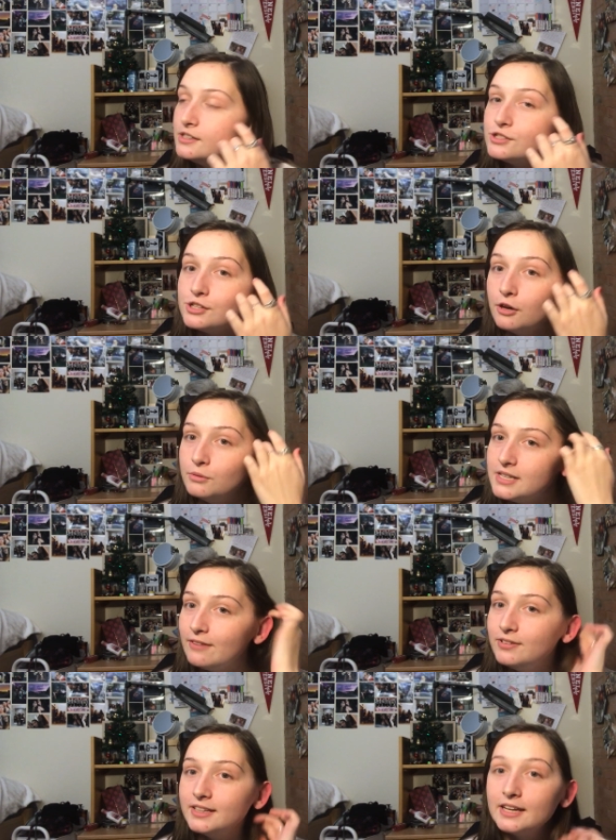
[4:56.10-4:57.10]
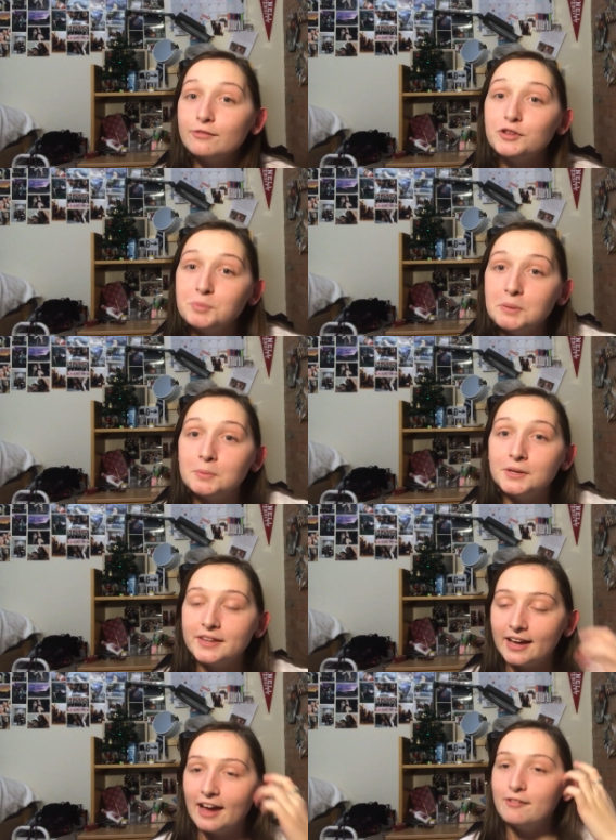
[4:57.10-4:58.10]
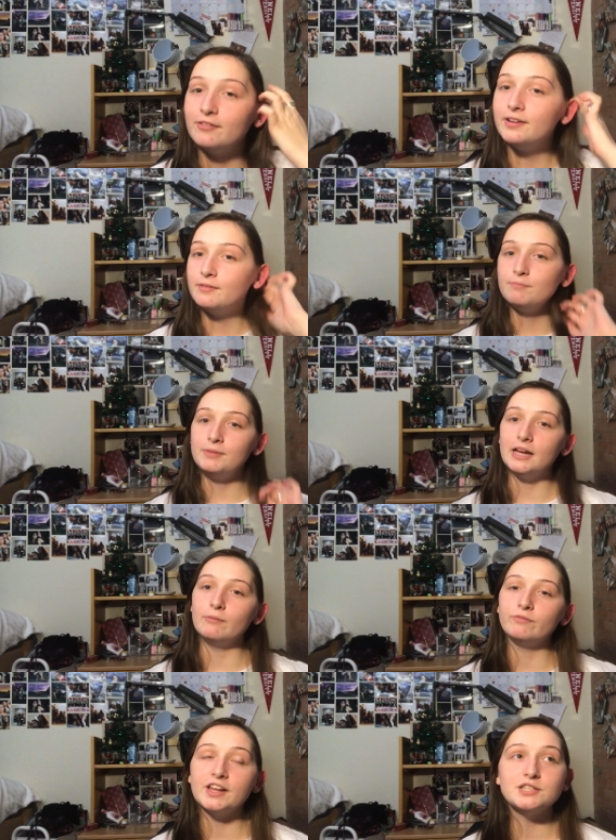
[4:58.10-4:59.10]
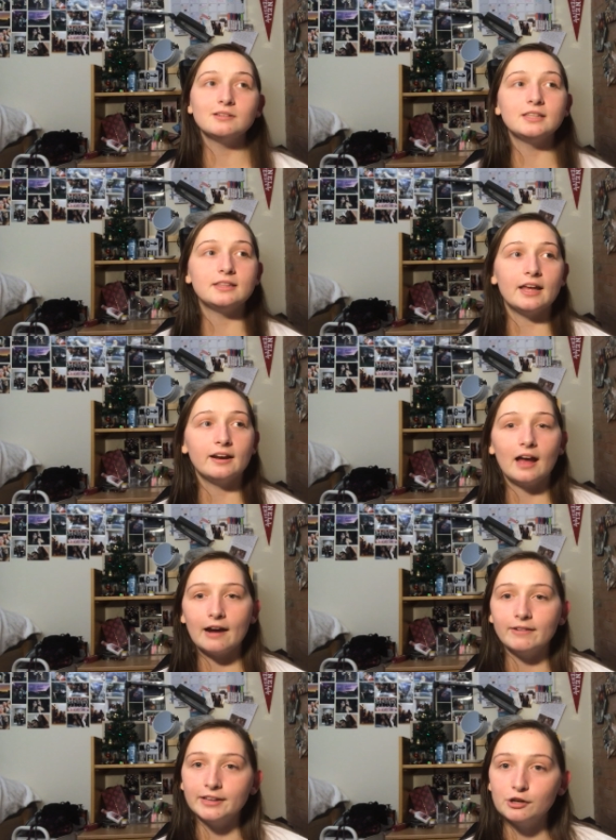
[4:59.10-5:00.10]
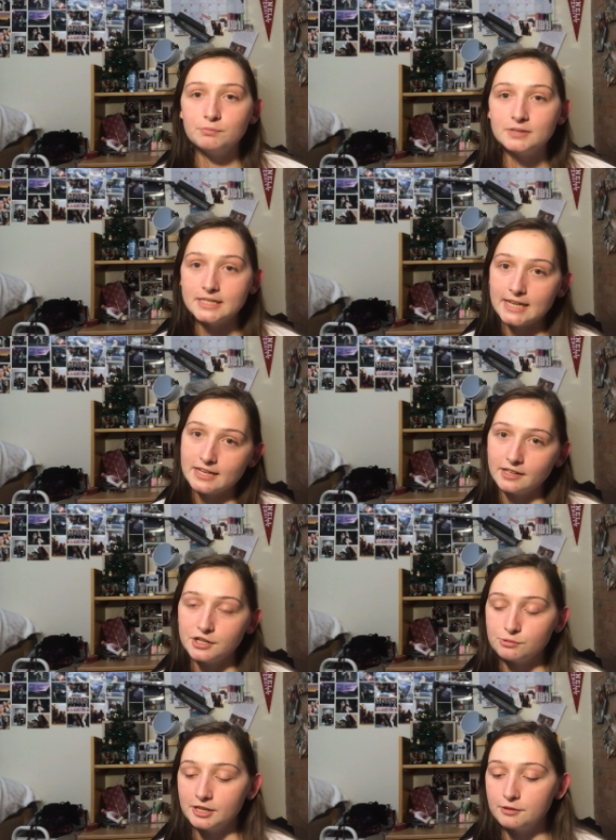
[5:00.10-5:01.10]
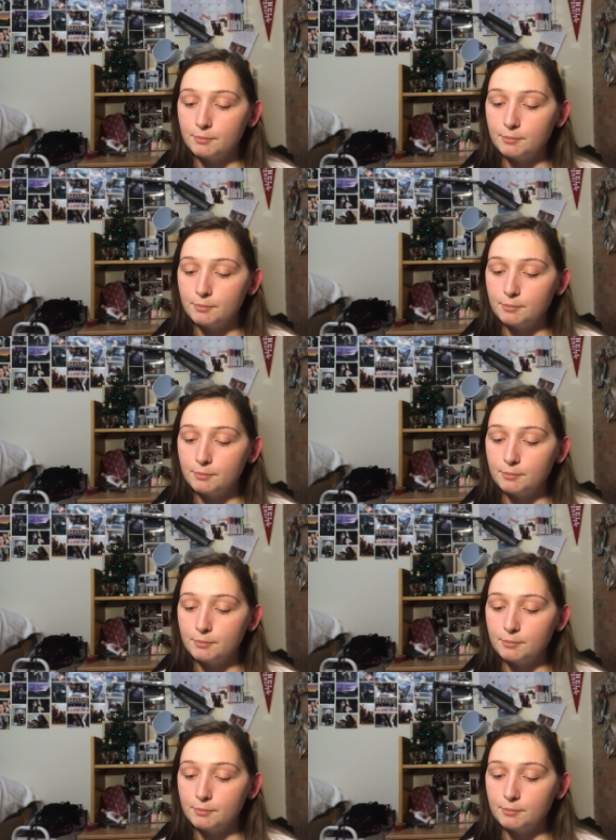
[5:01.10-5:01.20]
So definitely a few people that I've become friends with that I really hope to stay in touch with.